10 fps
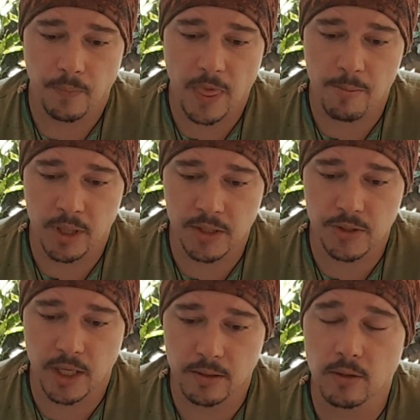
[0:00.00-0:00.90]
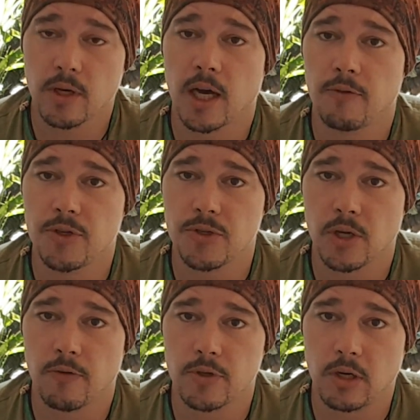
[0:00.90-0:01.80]
That being said, look after
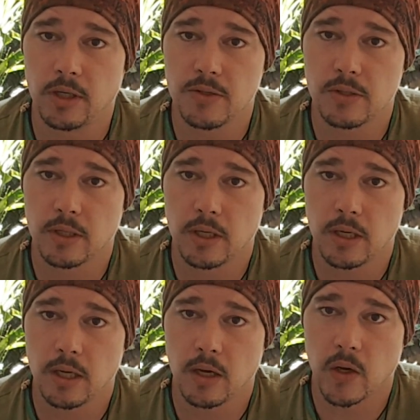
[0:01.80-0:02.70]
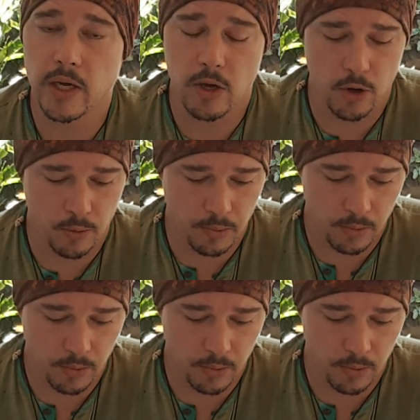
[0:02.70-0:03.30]
yourselves, guys. I hope